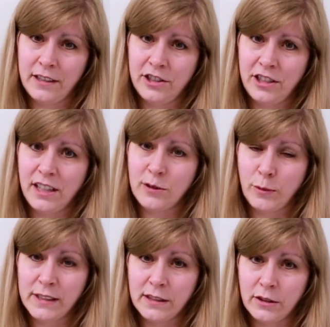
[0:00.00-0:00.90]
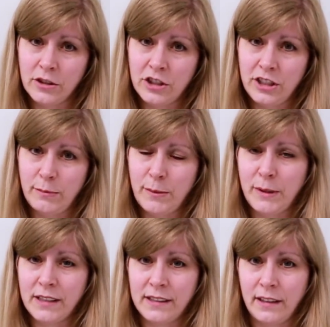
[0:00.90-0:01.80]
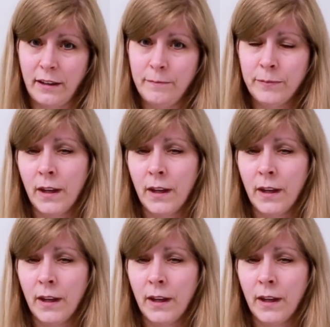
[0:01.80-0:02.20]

And she does whistles, she mimics the,